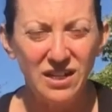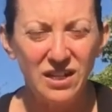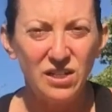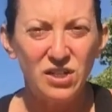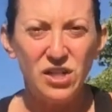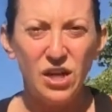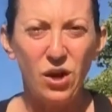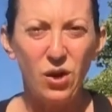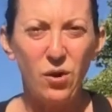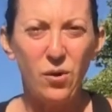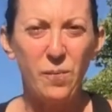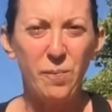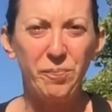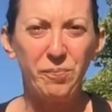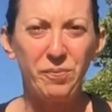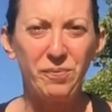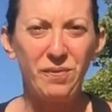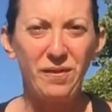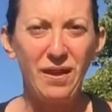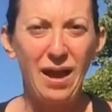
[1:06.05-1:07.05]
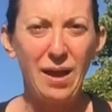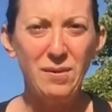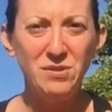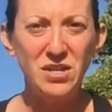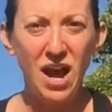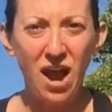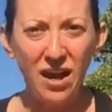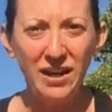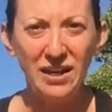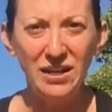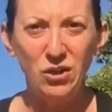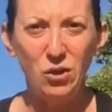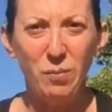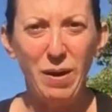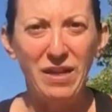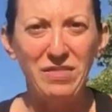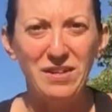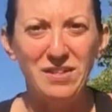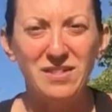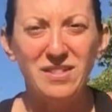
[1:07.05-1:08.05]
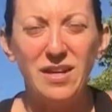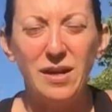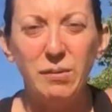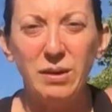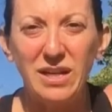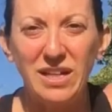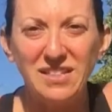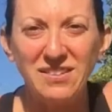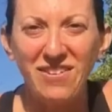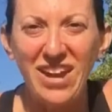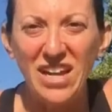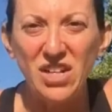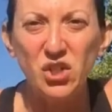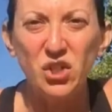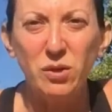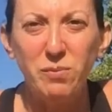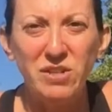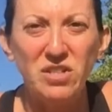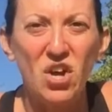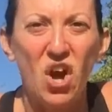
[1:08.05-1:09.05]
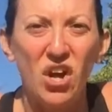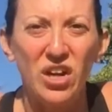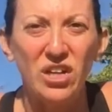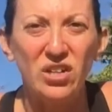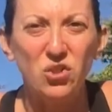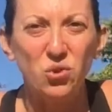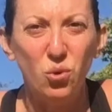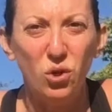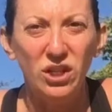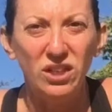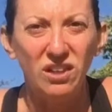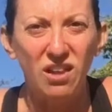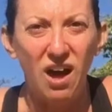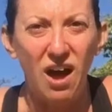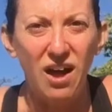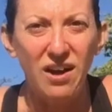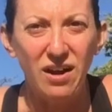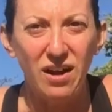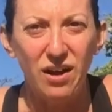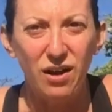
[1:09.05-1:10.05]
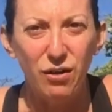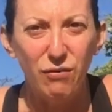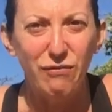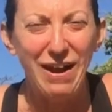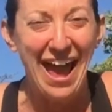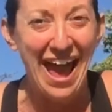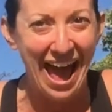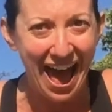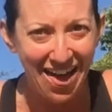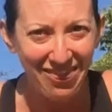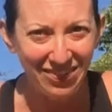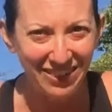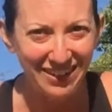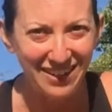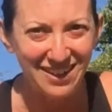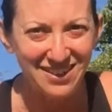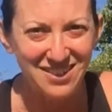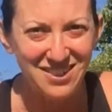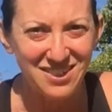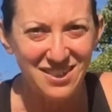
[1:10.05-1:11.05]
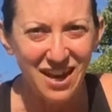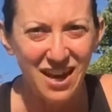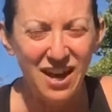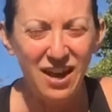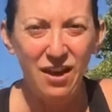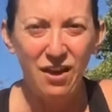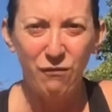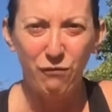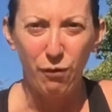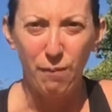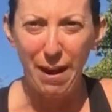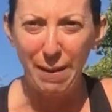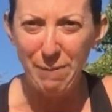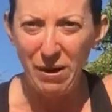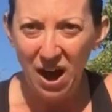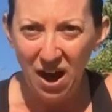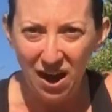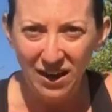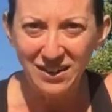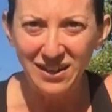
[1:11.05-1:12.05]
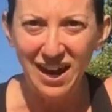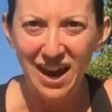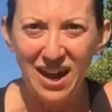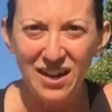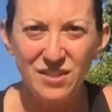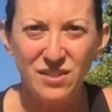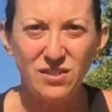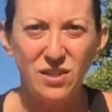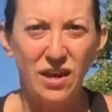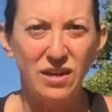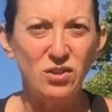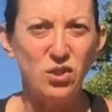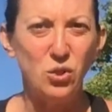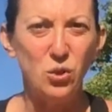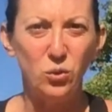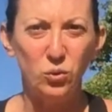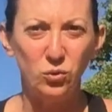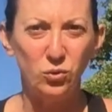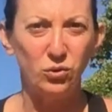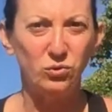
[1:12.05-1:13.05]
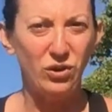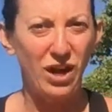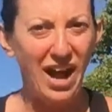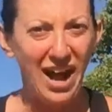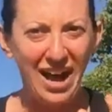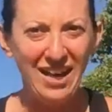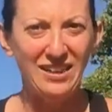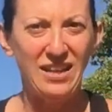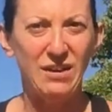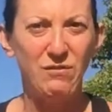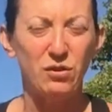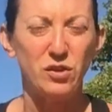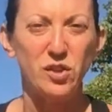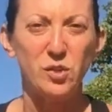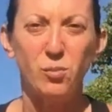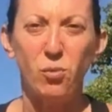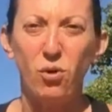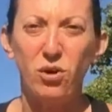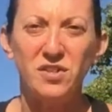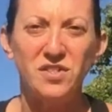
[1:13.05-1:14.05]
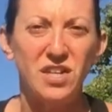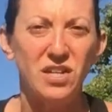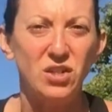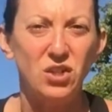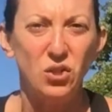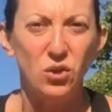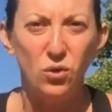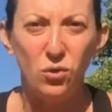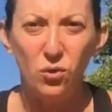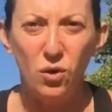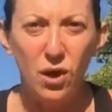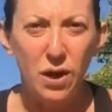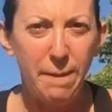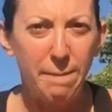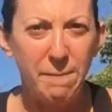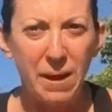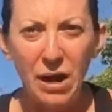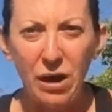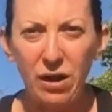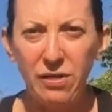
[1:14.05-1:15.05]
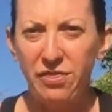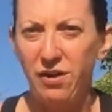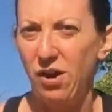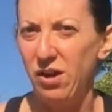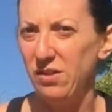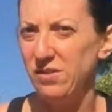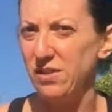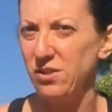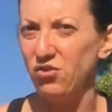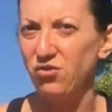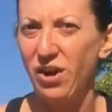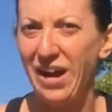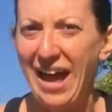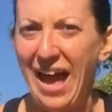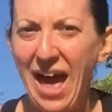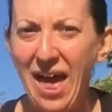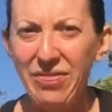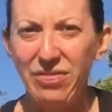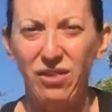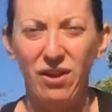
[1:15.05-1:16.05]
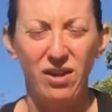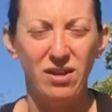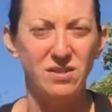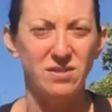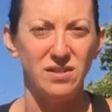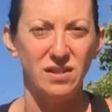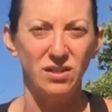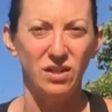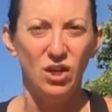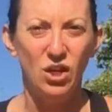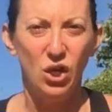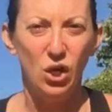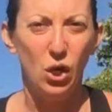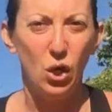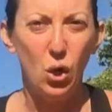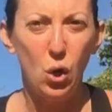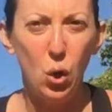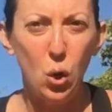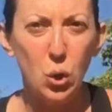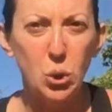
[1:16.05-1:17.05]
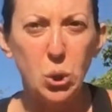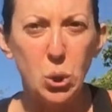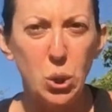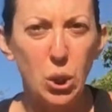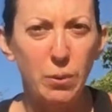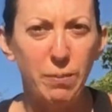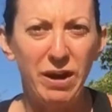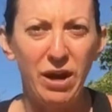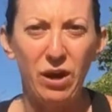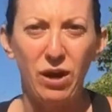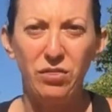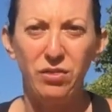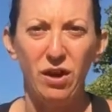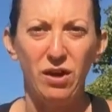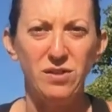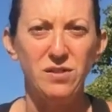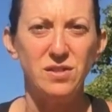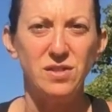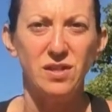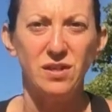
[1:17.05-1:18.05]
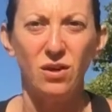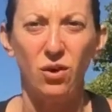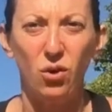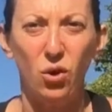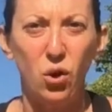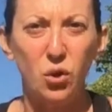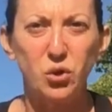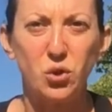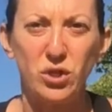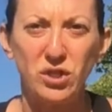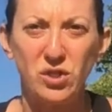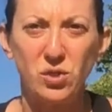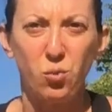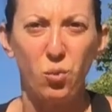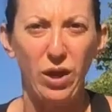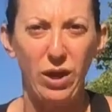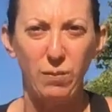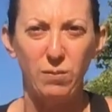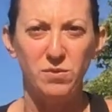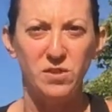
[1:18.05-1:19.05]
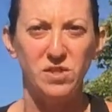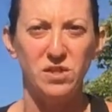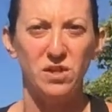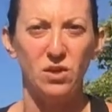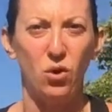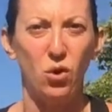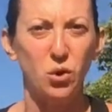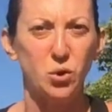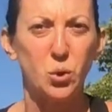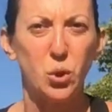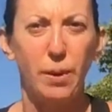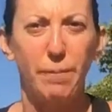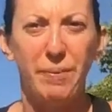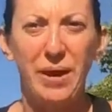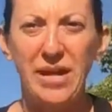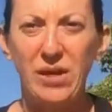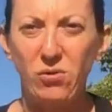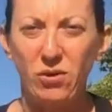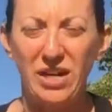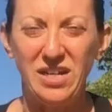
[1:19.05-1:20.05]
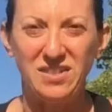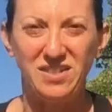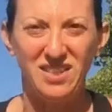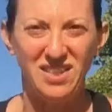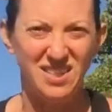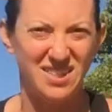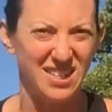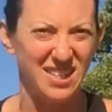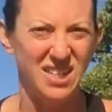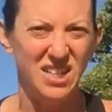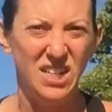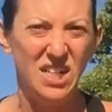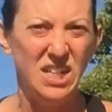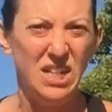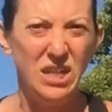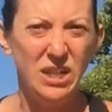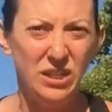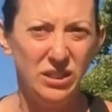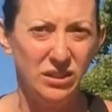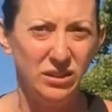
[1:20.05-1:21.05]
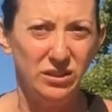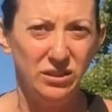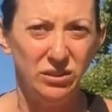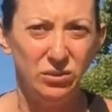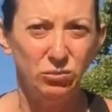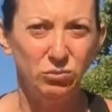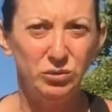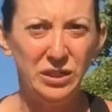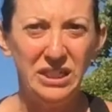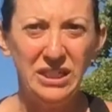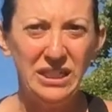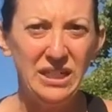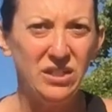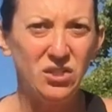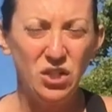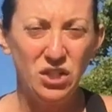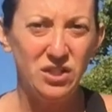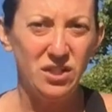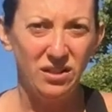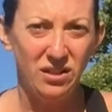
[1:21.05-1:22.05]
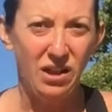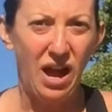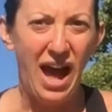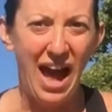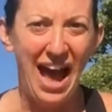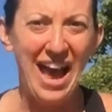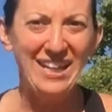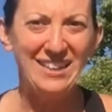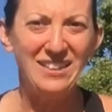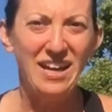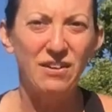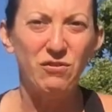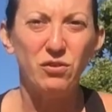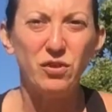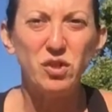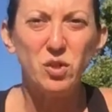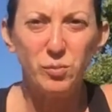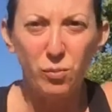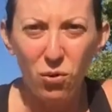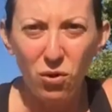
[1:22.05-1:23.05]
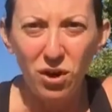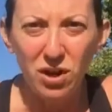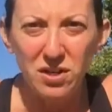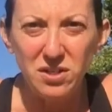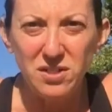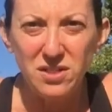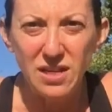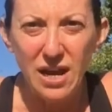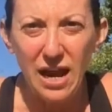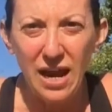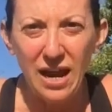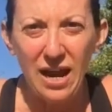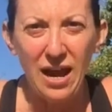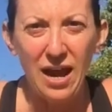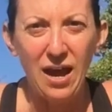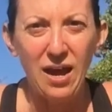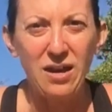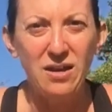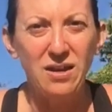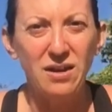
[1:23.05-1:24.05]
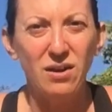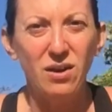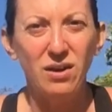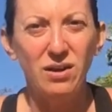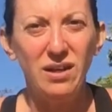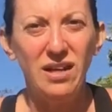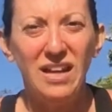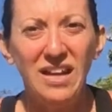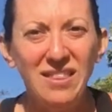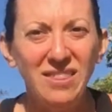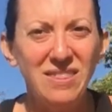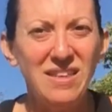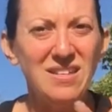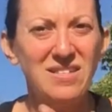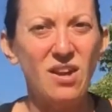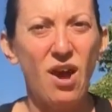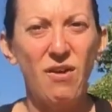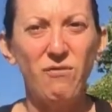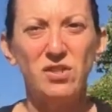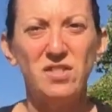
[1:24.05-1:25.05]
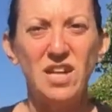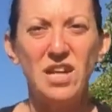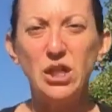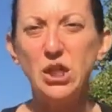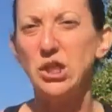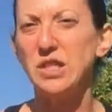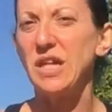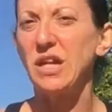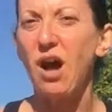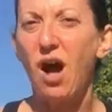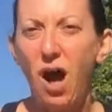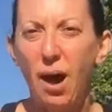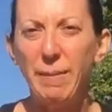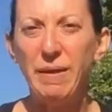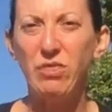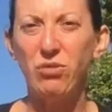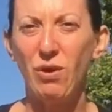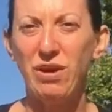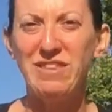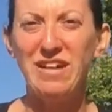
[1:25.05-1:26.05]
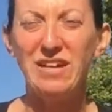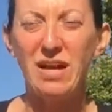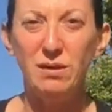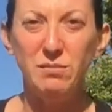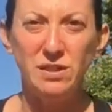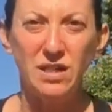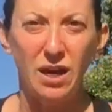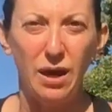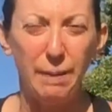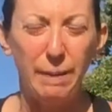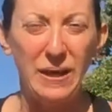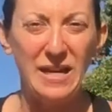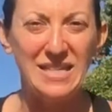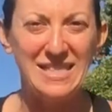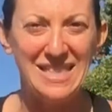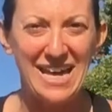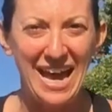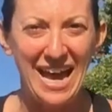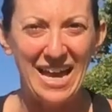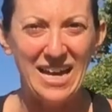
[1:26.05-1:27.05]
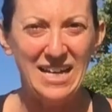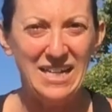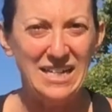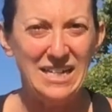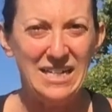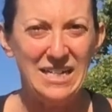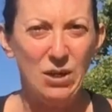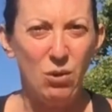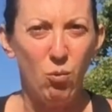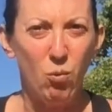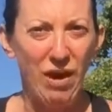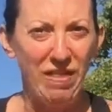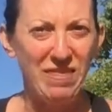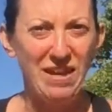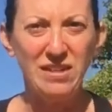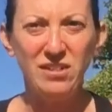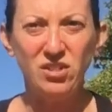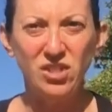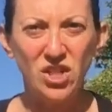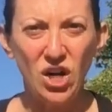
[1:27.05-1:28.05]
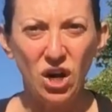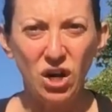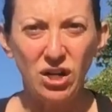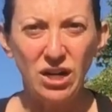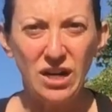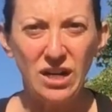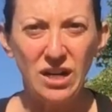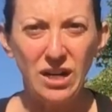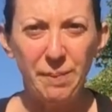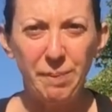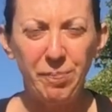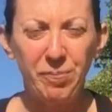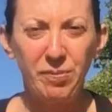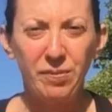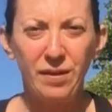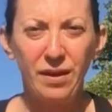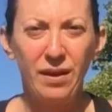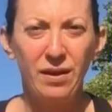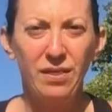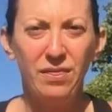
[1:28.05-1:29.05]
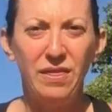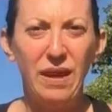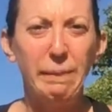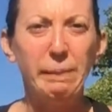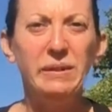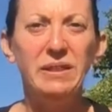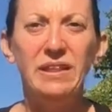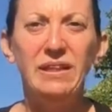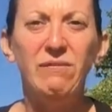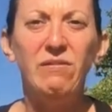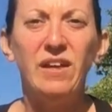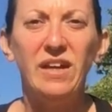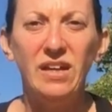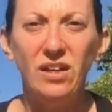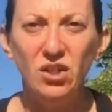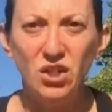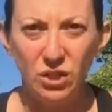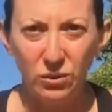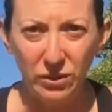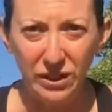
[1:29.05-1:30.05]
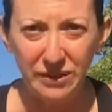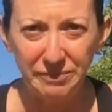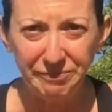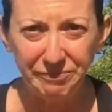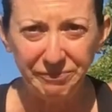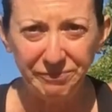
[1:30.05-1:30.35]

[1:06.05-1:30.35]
So I'm talking to you about this today because I've actually been talking to a lot of athletes for my podcast that do high level sports, that do marathons and triathlons and ultra marathons and ultra swims and ultra bike races and really just high level sports. And in these conversations, a common thread that comes up is that when they started, they believed they could do it.